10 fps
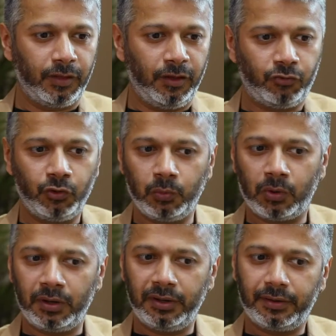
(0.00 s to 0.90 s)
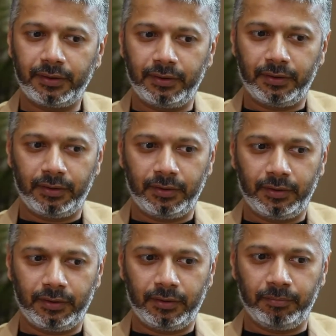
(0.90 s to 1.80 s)
if you want
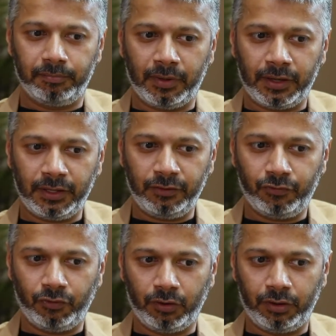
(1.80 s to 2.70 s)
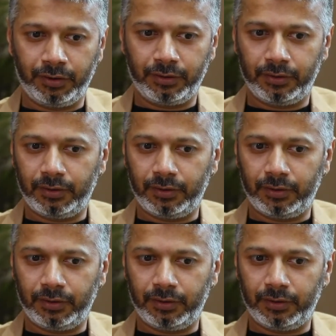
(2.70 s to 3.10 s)
money for